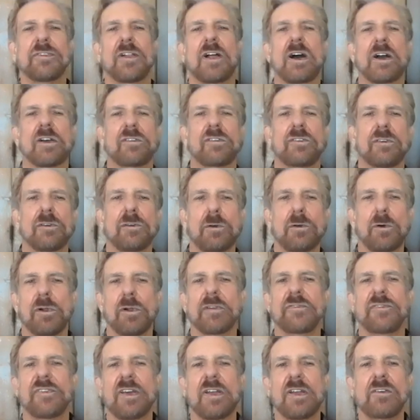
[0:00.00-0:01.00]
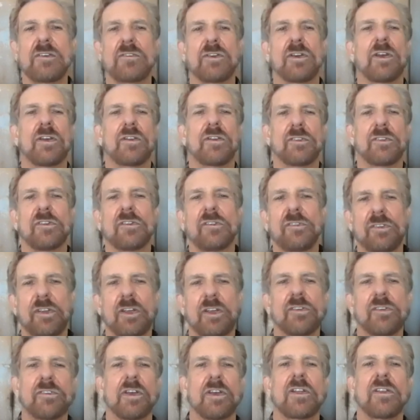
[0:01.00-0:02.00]
flocks of goldfinches and
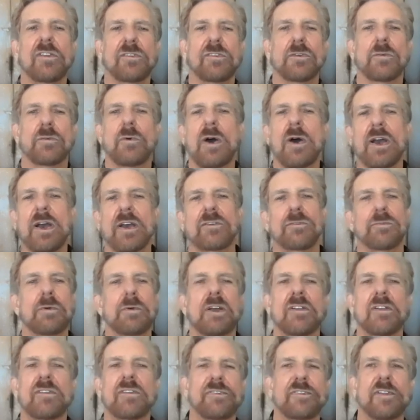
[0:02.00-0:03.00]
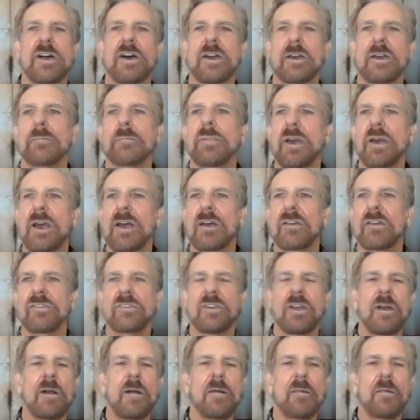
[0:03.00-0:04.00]
siskins and waxwings flying
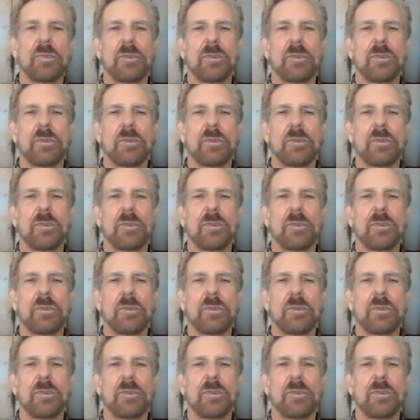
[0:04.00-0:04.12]
past,